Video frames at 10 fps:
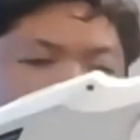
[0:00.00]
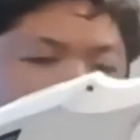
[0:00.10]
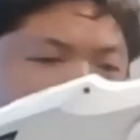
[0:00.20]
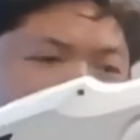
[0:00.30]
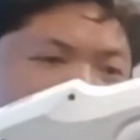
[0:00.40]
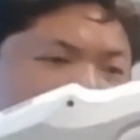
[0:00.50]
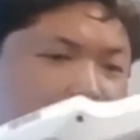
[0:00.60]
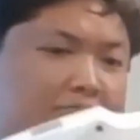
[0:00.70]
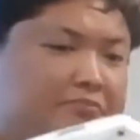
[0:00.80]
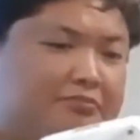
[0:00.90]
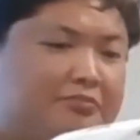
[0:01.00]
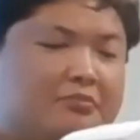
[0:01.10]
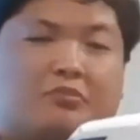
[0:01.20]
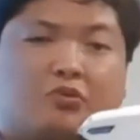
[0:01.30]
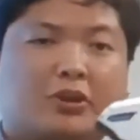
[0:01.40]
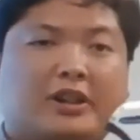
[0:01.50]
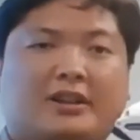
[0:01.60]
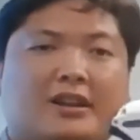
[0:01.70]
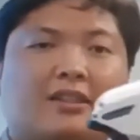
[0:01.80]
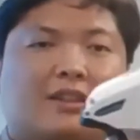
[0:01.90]
There's
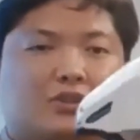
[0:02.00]
really